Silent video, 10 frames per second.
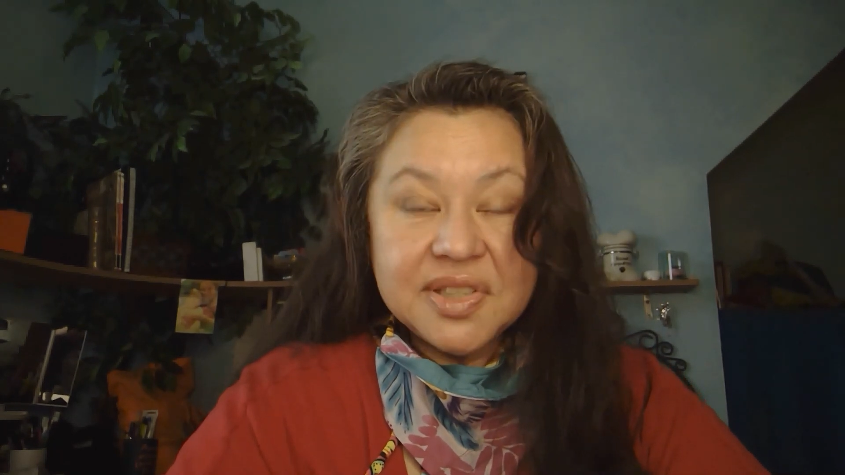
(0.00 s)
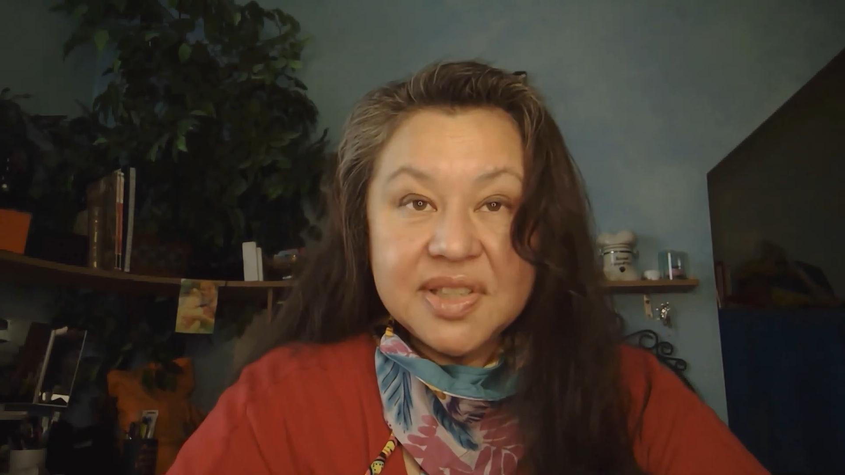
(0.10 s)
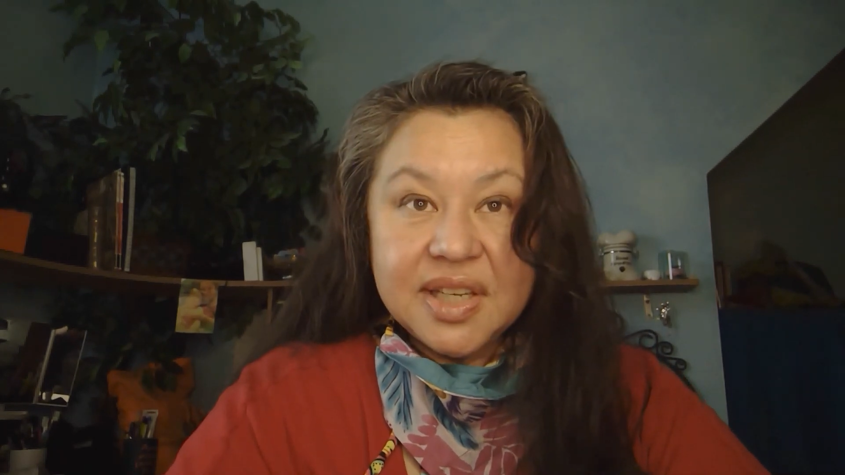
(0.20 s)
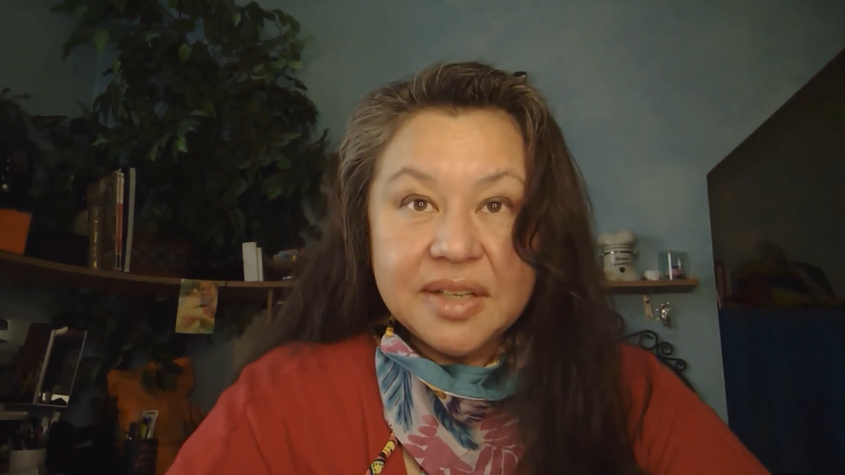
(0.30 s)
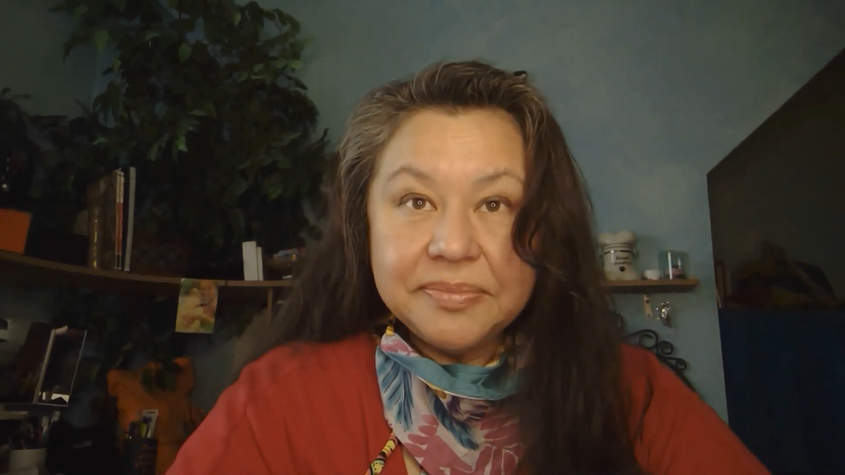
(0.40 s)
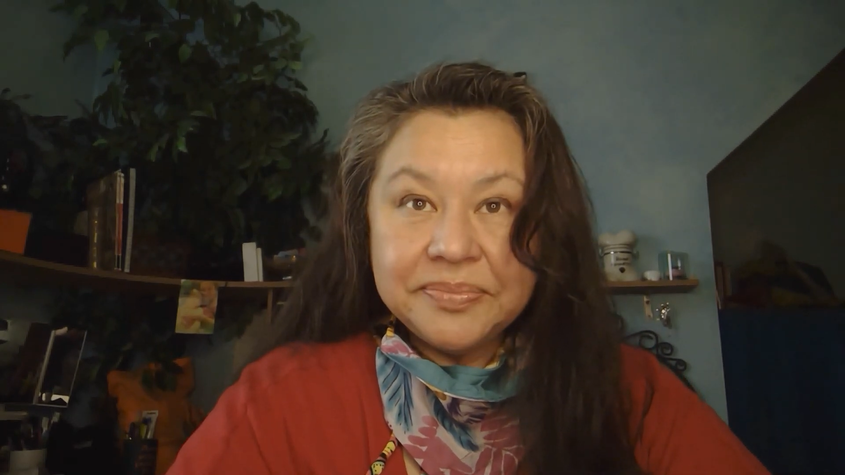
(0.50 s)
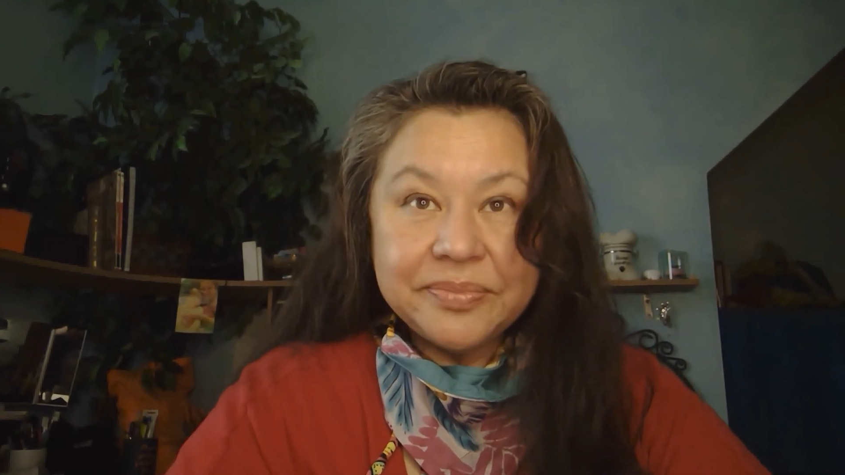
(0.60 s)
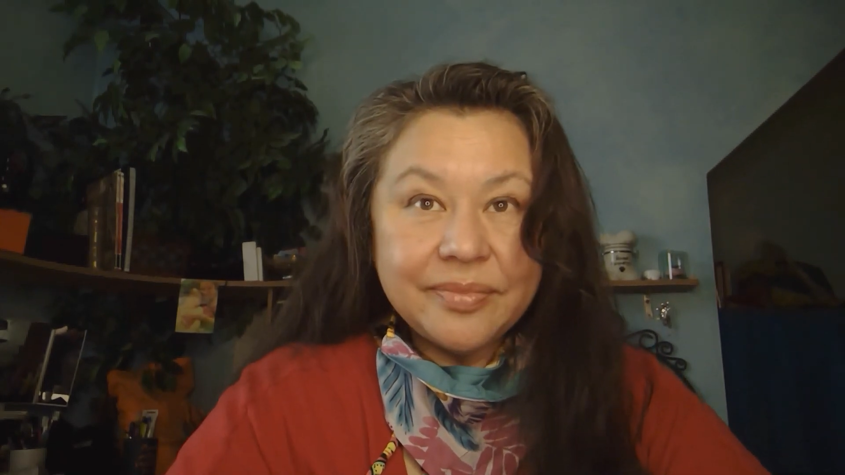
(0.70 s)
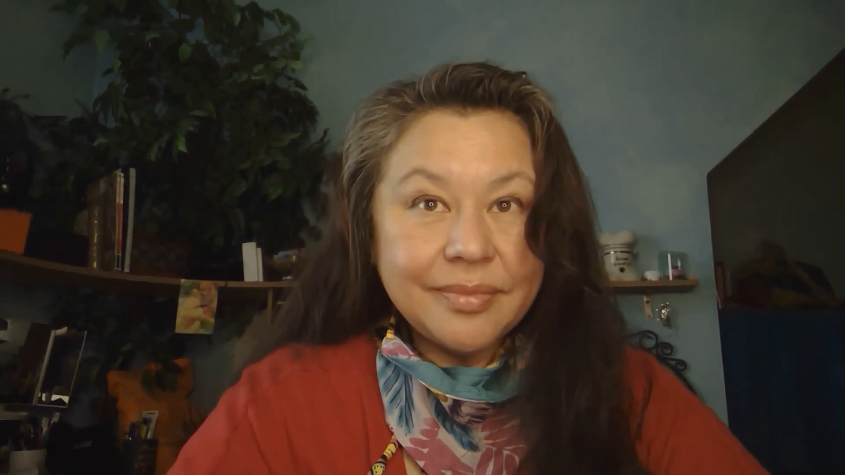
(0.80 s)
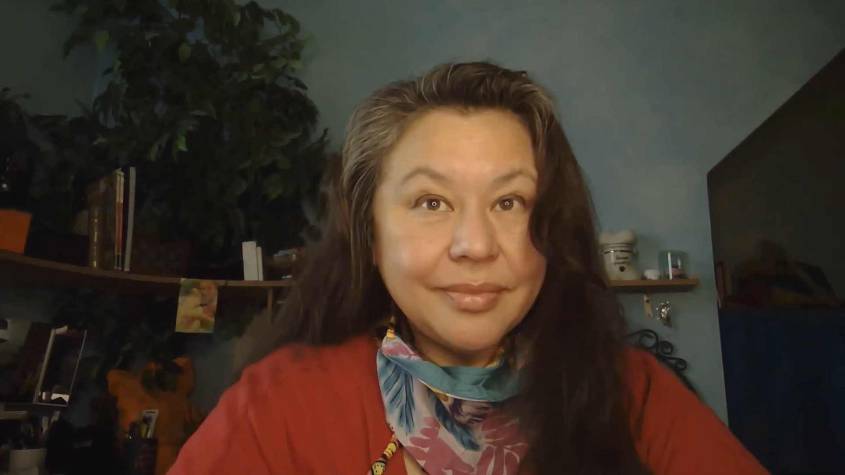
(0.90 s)
But
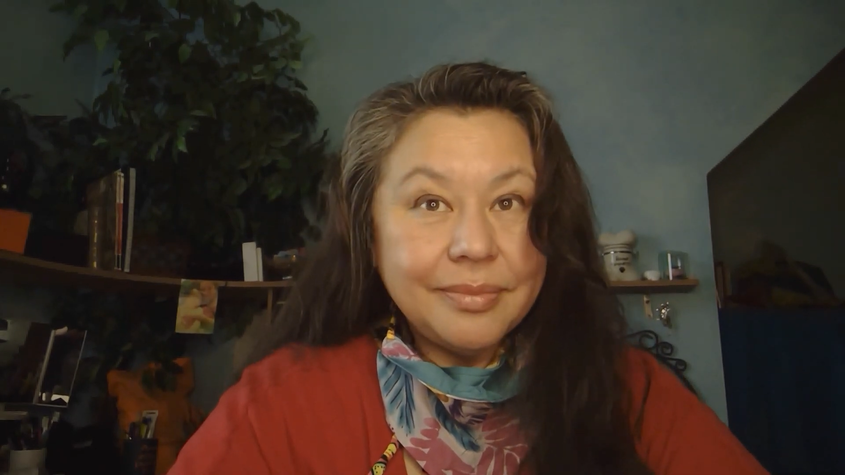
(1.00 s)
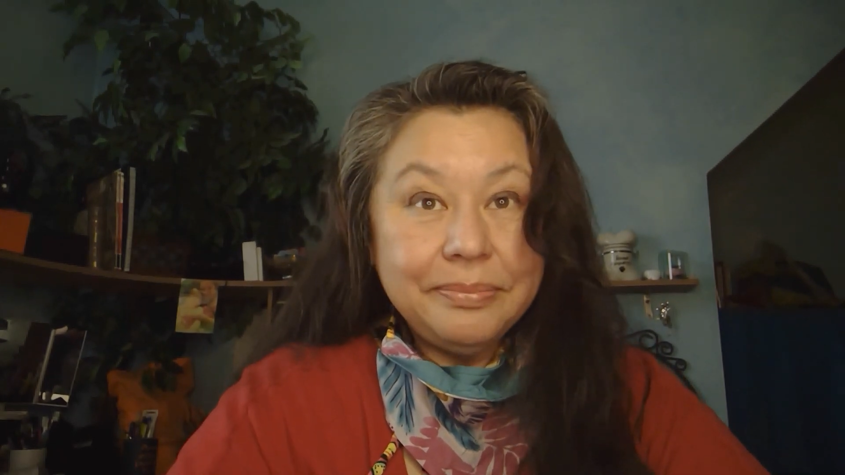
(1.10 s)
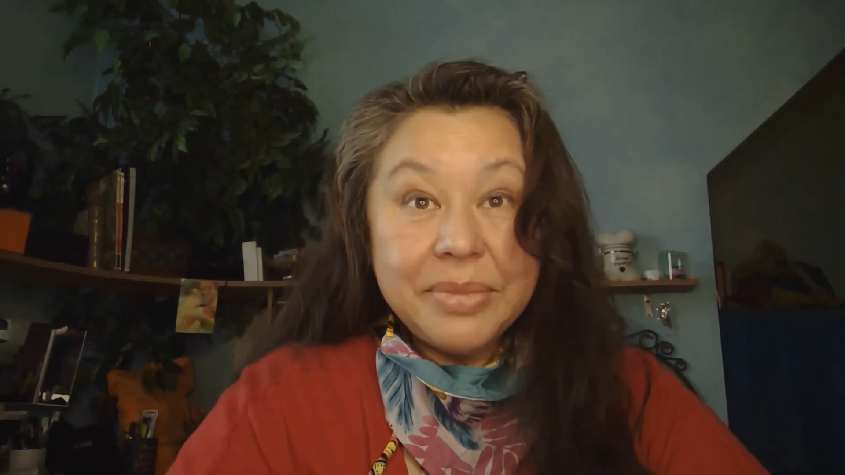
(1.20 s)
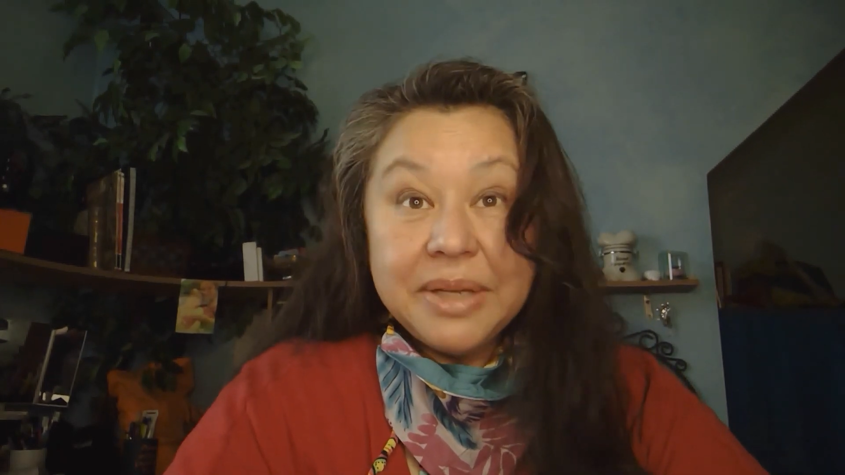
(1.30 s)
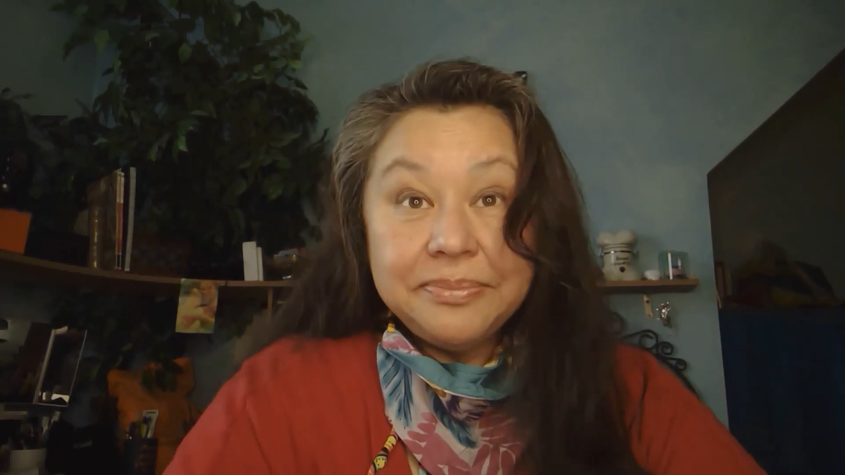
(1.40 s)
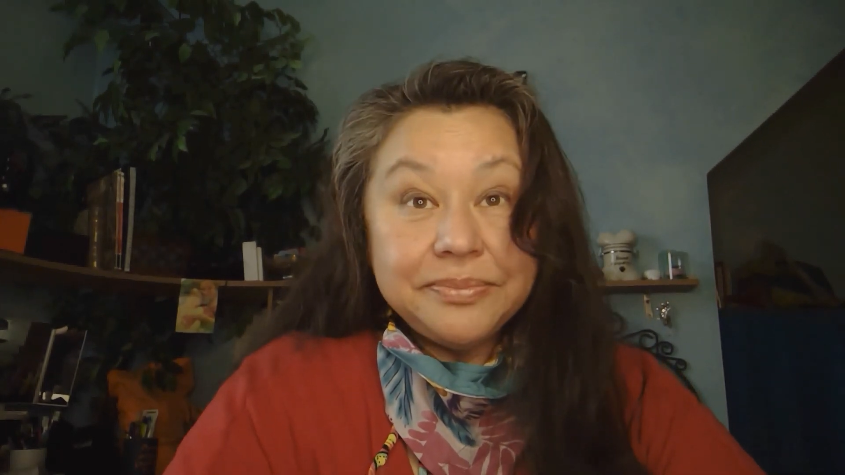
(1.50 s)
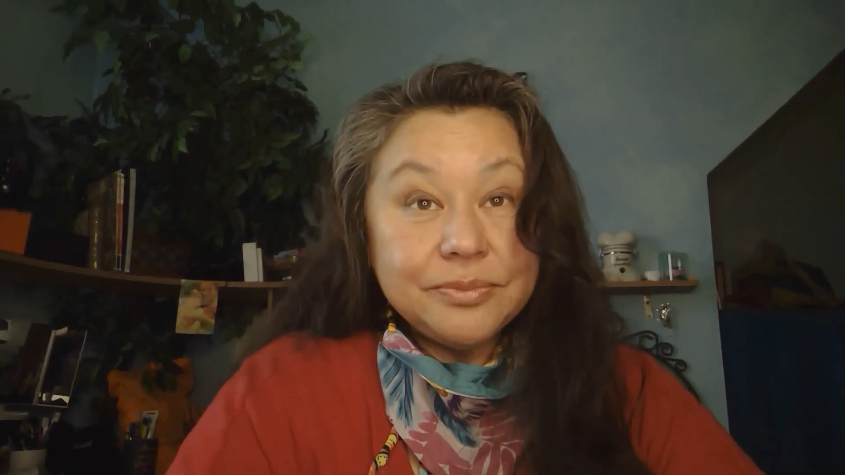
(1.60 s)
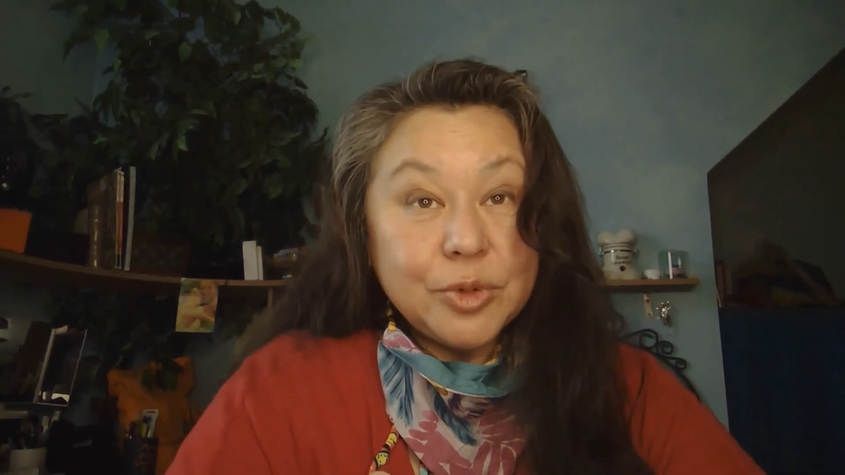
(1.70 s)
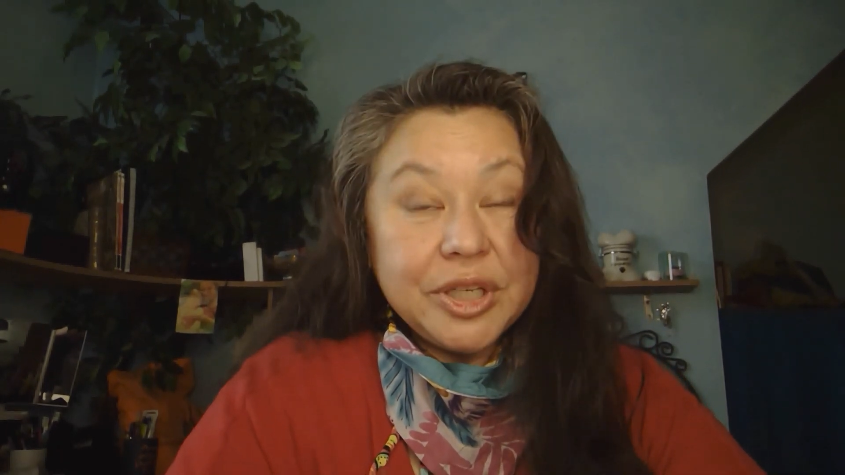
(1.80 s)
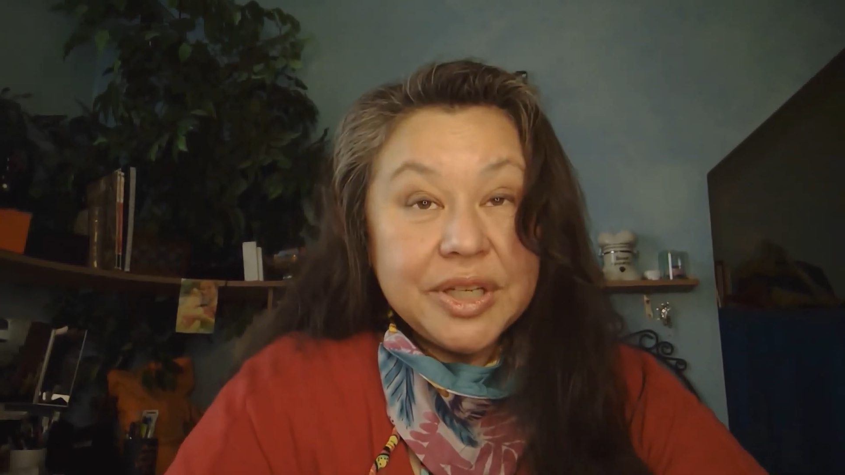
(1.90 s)
what are you going to do?
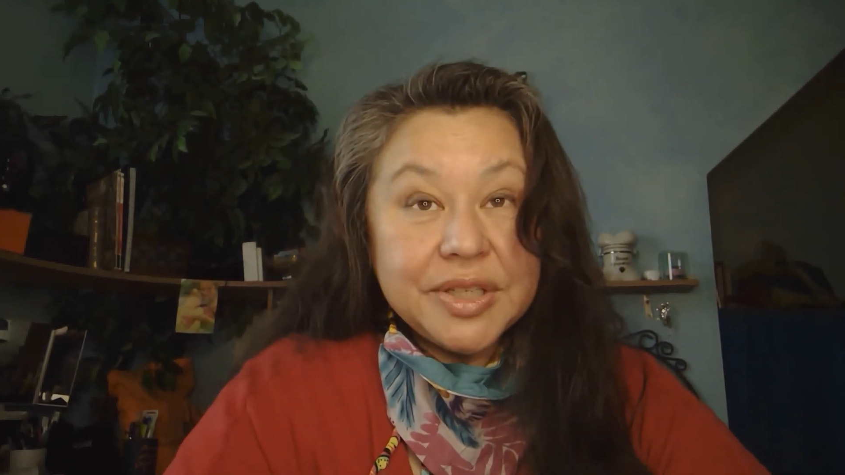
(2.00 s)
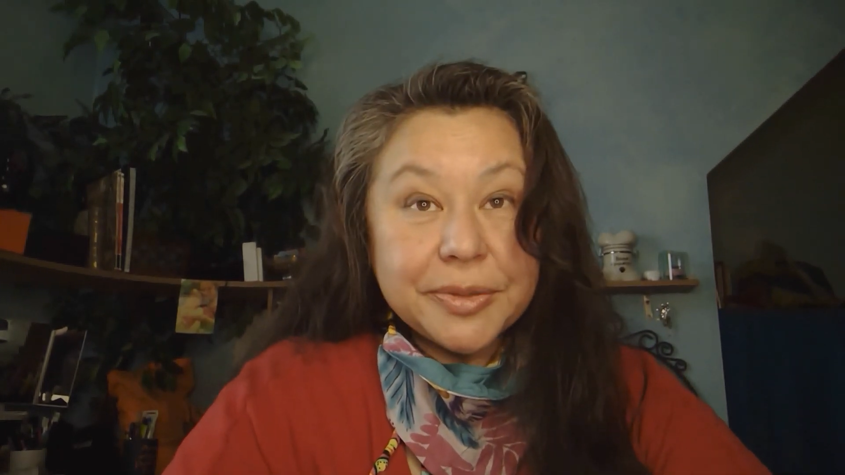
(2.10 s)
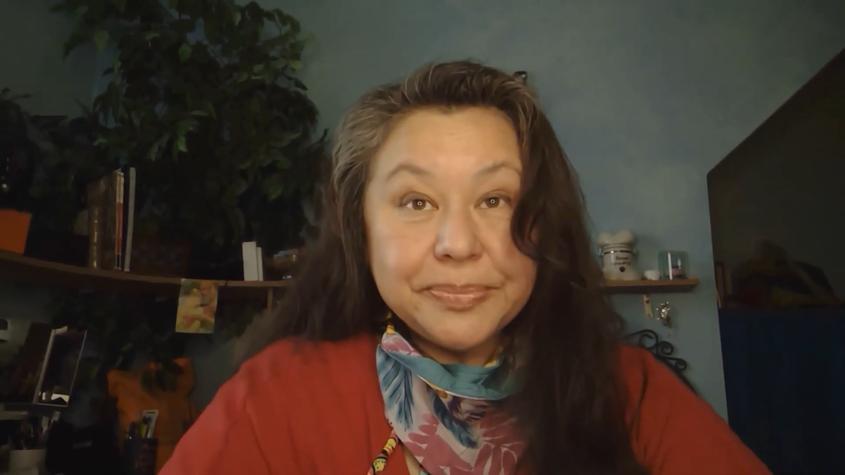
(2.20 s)
So anyway,